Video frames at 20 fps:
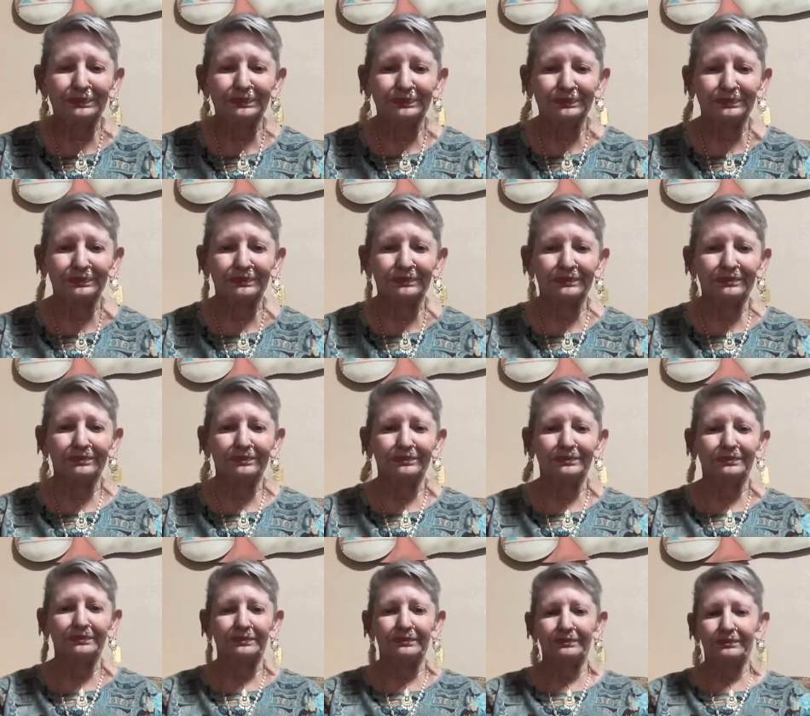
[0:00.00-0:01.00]

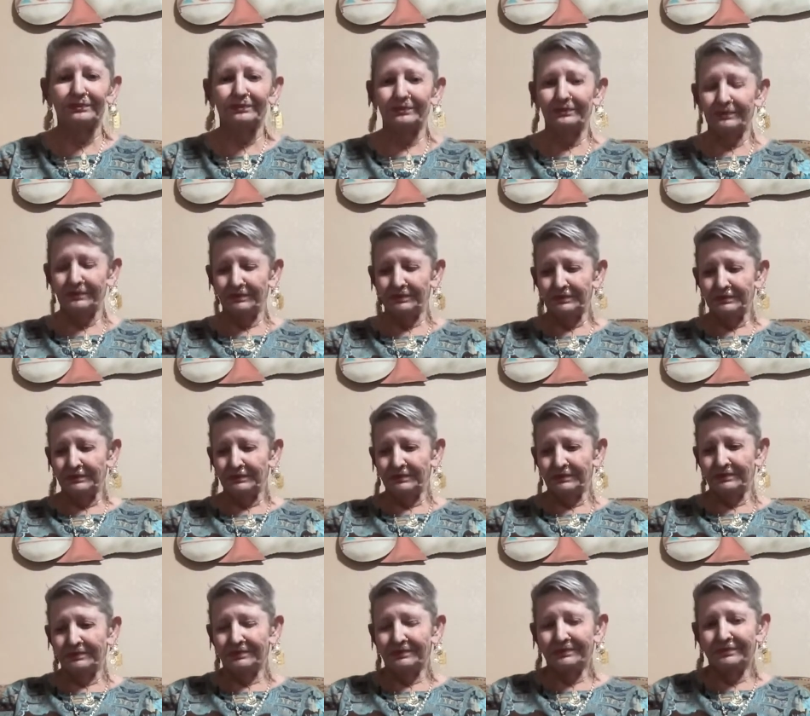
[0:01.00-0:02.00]

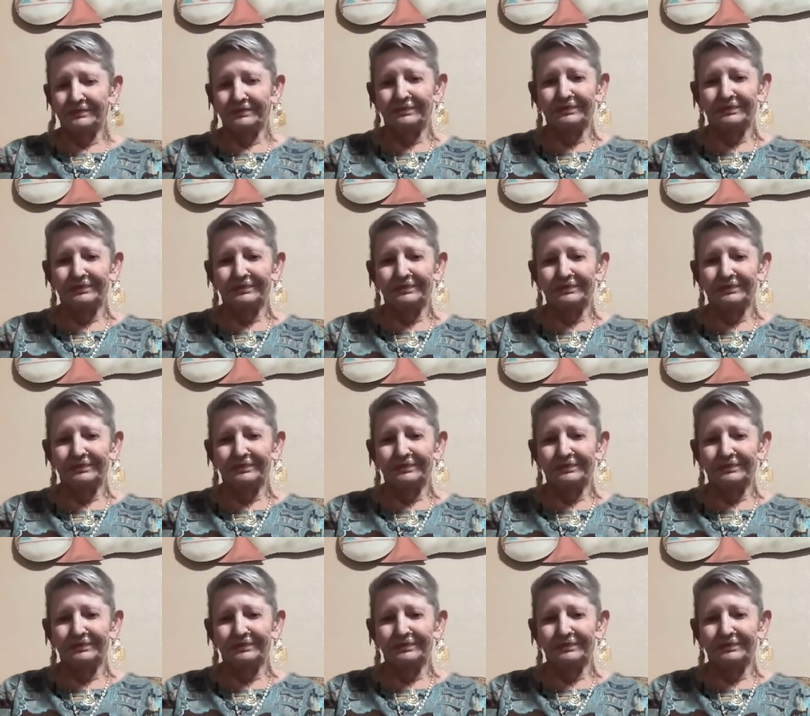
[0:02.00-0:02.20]
(silence)